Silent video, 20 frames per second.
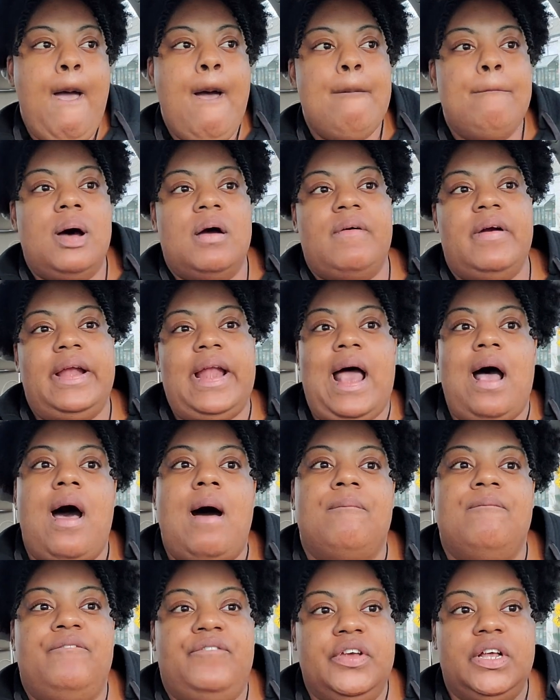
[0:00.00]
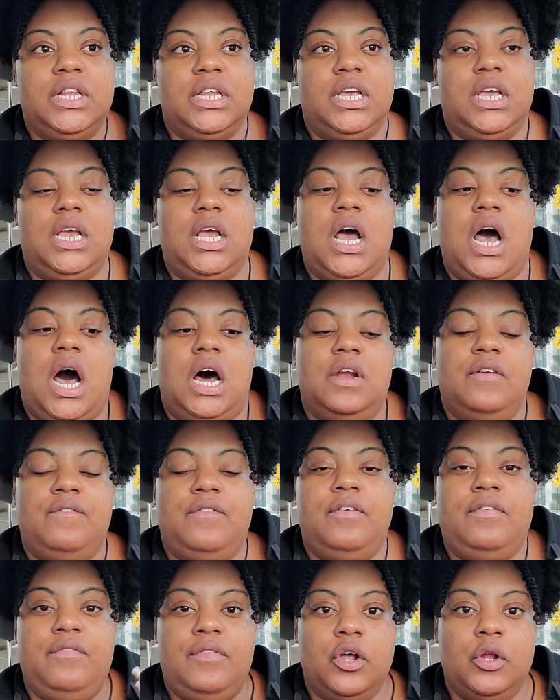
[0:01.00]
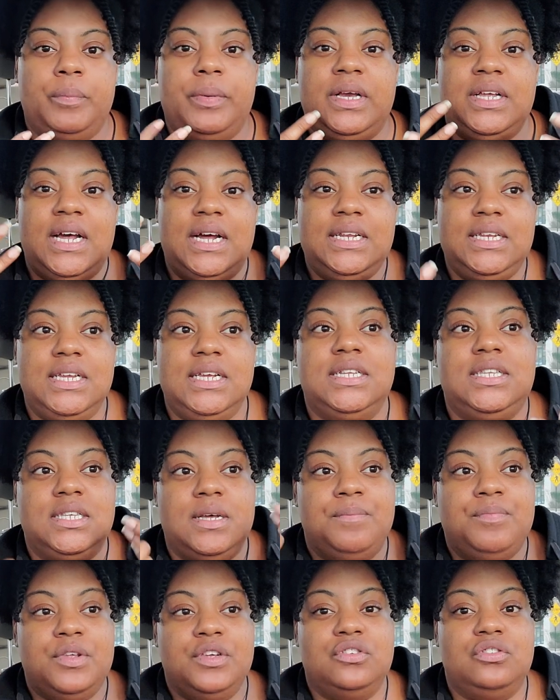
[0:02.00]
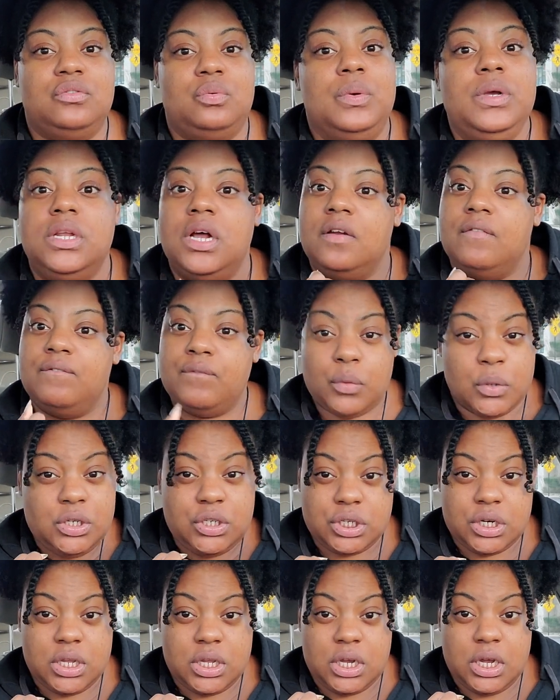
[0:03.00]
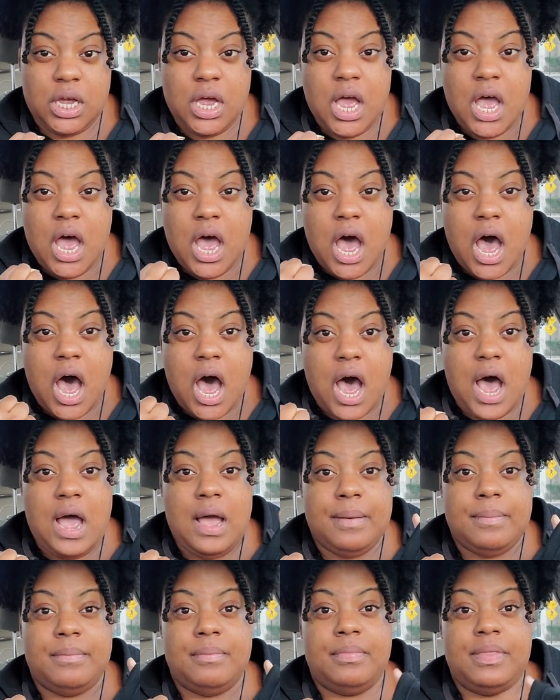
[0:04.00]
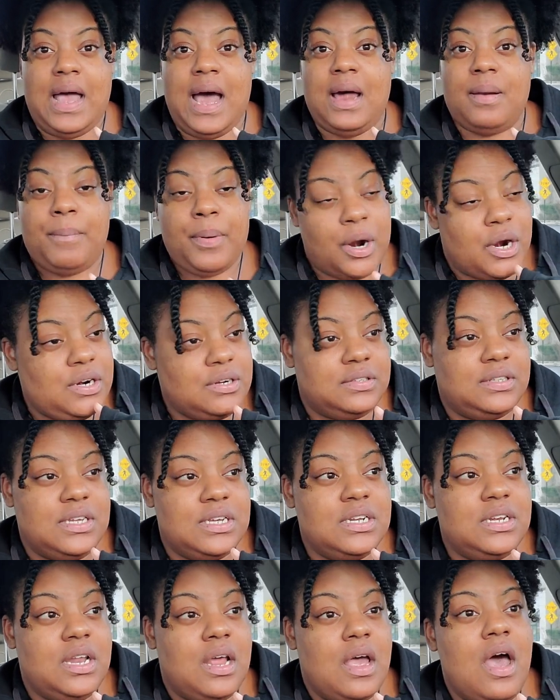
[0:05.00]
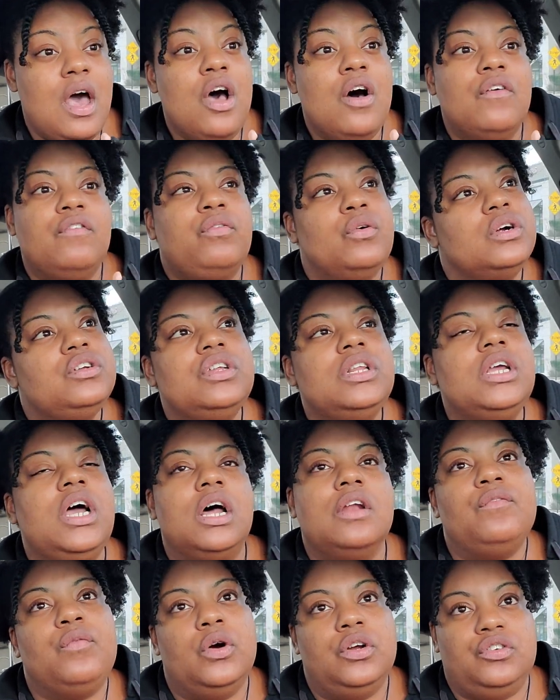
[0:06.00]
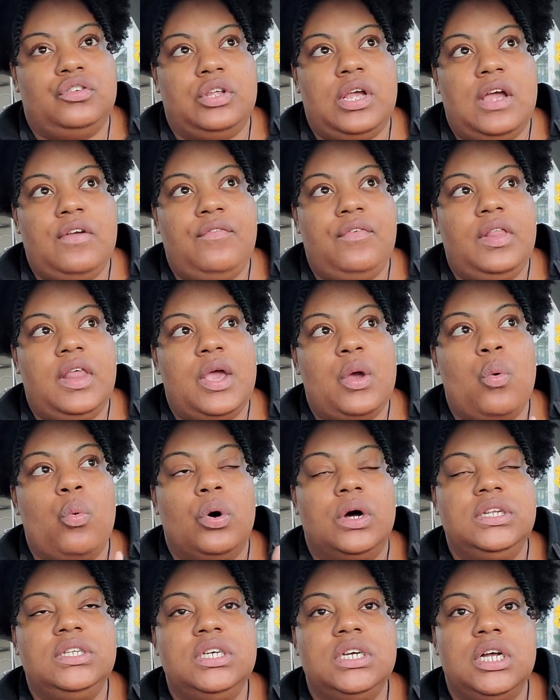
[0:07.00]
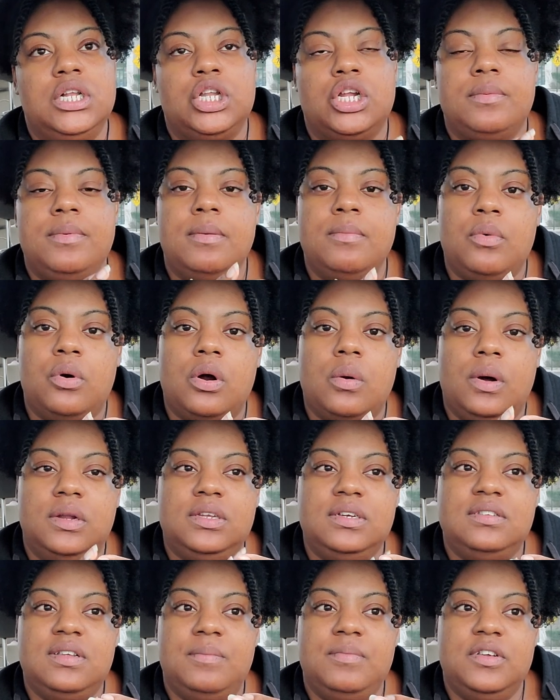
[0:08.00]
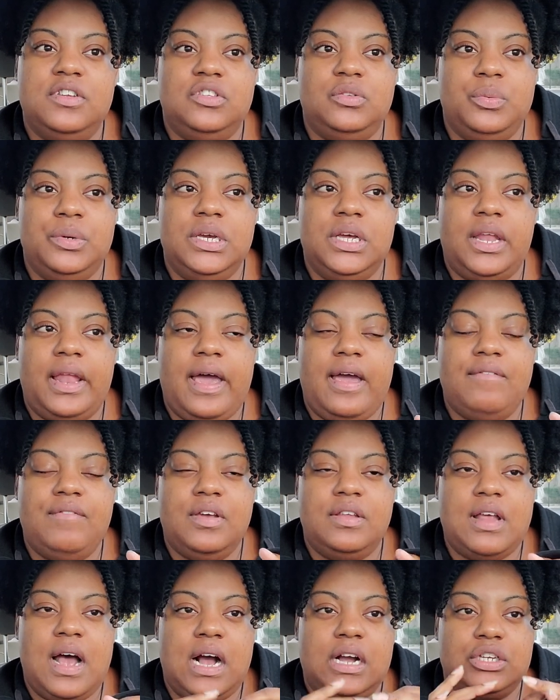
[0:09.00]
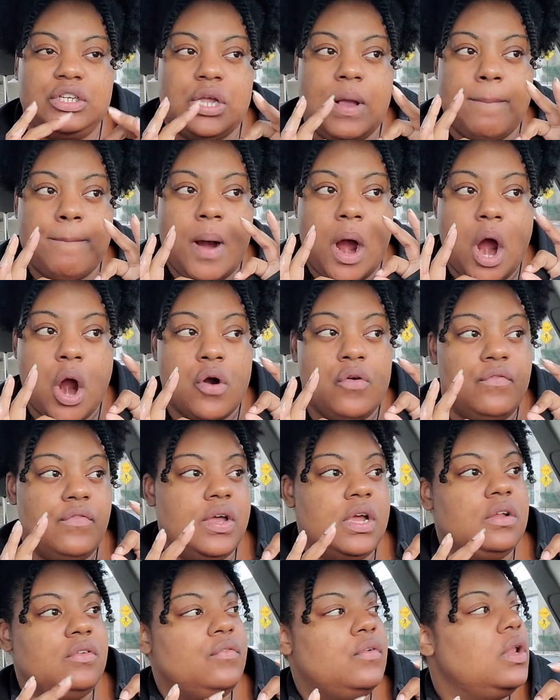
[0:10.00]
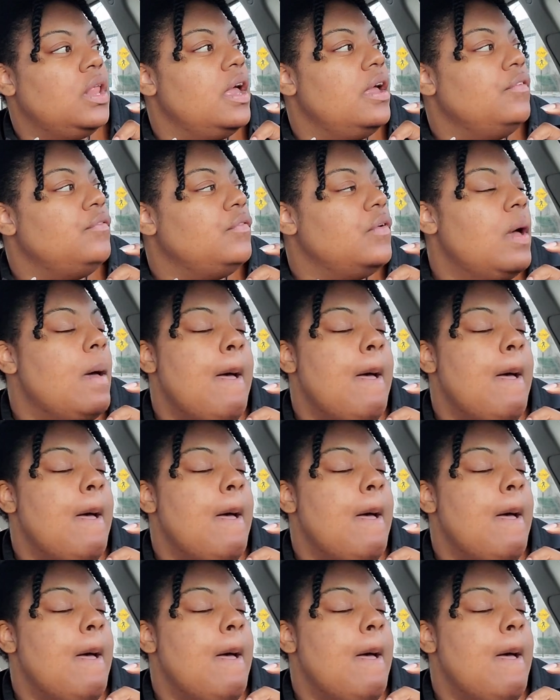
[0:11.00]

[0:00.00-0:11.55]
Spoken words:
But right now I'm feeling unfulfilled because I need something sweet. Unfortunately, I'm that person. Fortunately, unfortunately, I feel like wanting a little bit more, wanting something sweet in life is actually perfect for life.